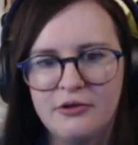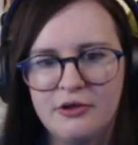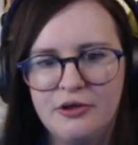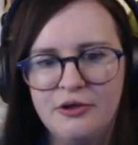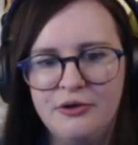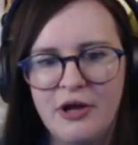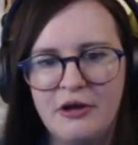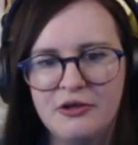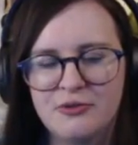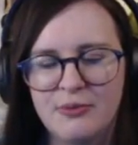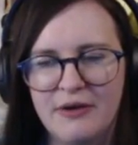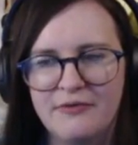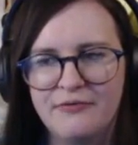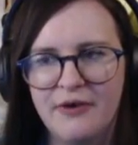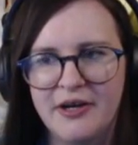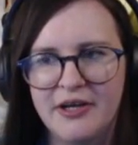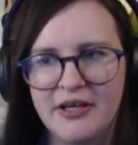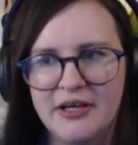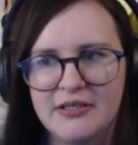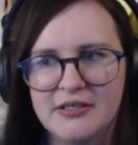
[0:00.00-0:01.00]
Who knows where
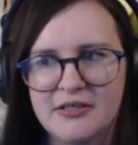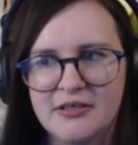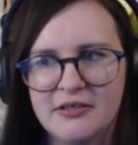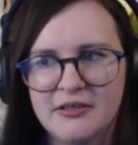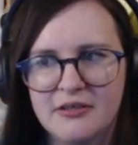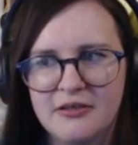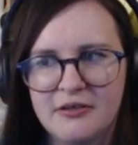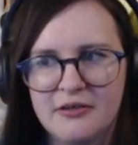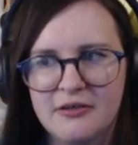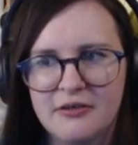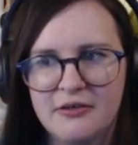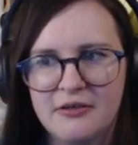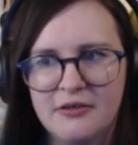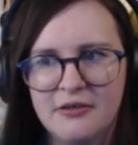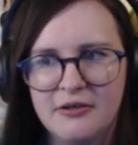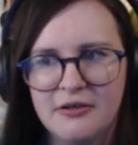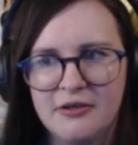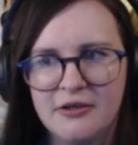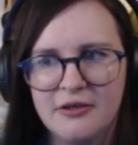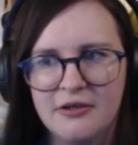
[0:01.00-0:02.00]
Freddy is?
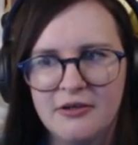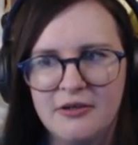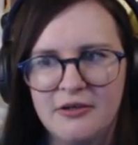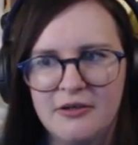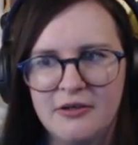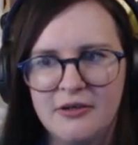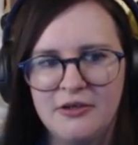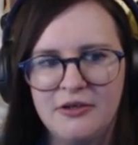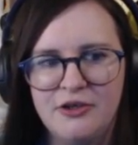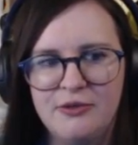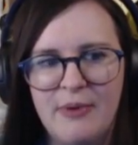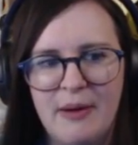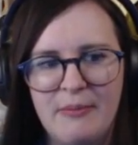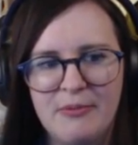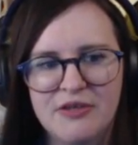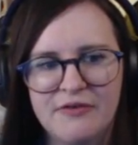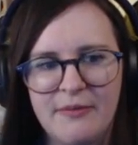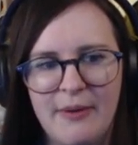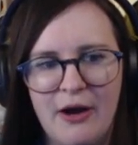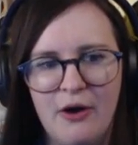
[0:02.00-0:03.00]
You remember
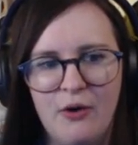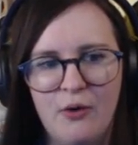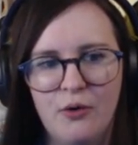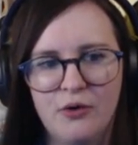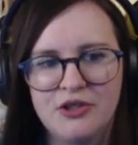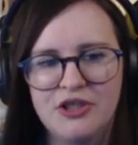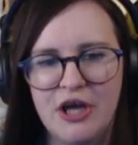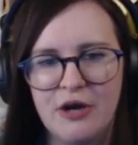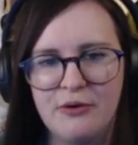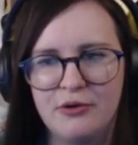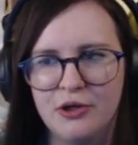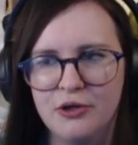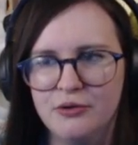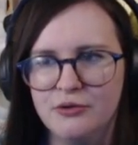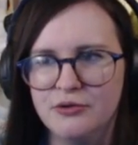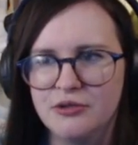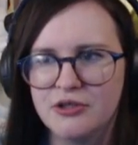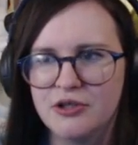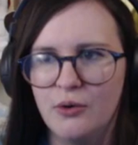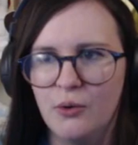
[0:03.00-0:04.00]
something about audio
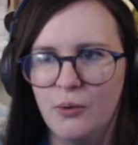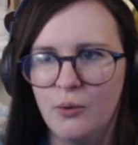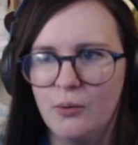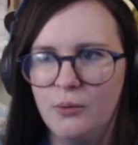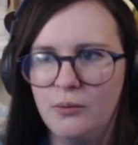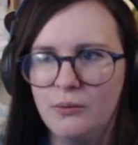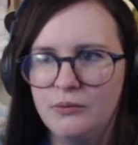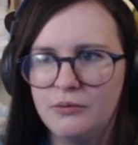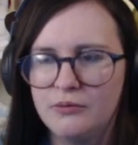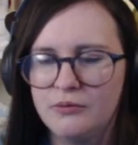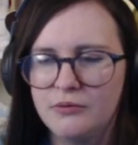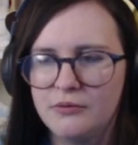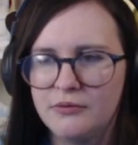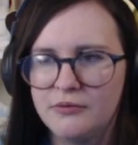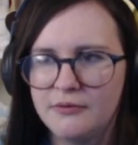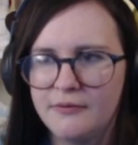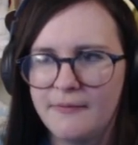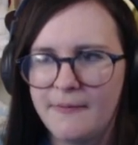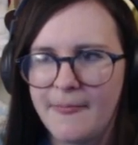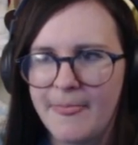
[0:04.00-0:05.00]
clues? Oh.
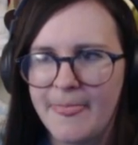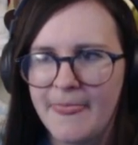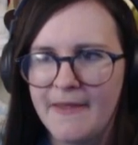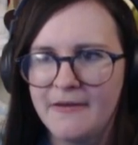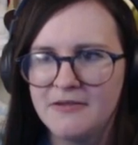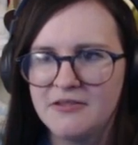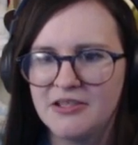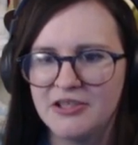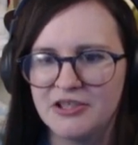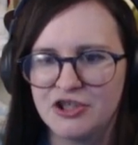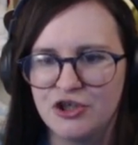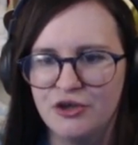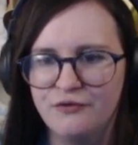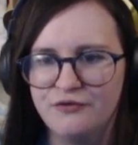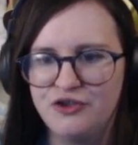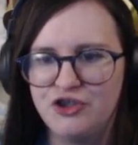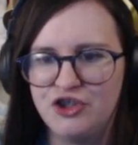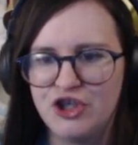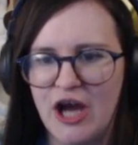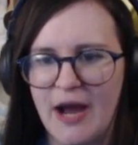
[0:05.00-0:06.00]
I should
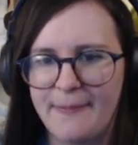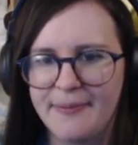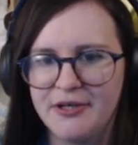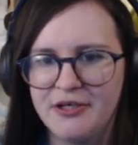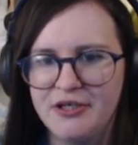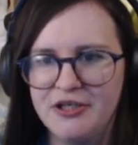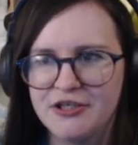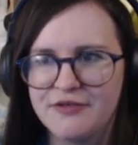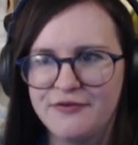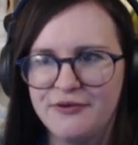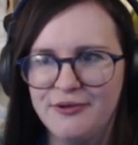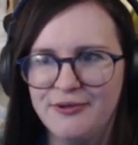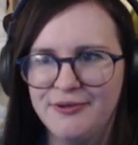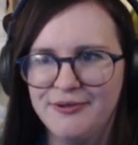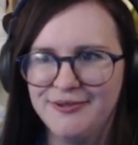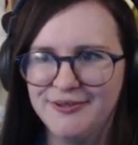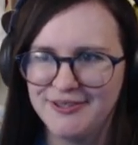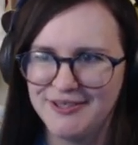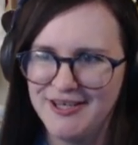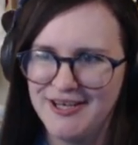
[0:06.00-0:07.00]
love Japanese
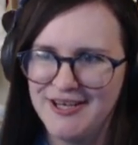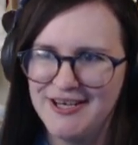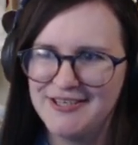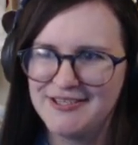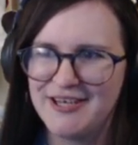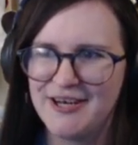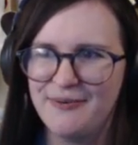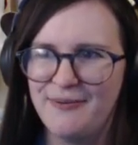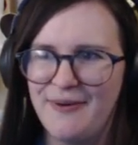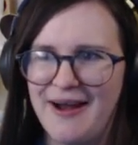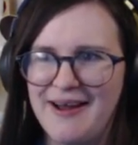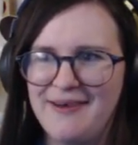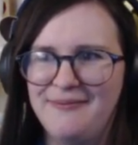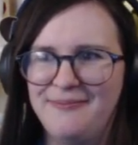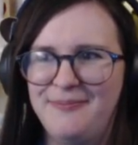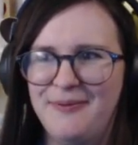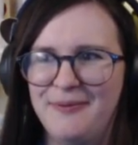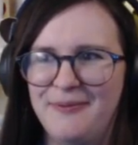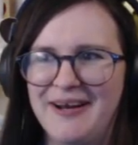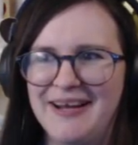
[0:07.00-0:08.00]
food. Don't know why,
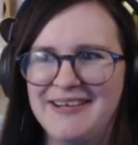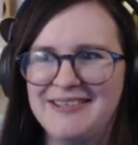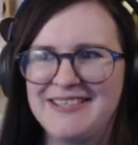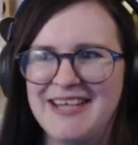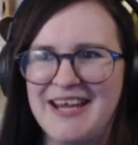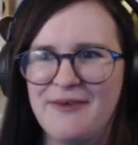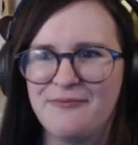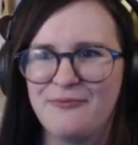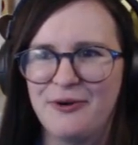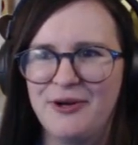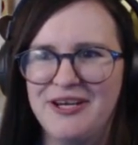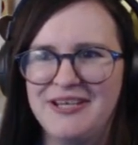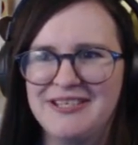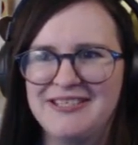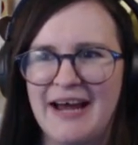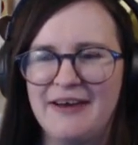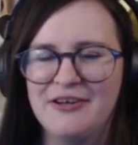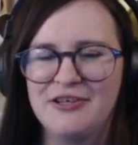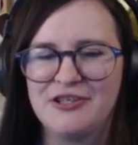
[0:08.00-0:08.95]
but when I see it running down,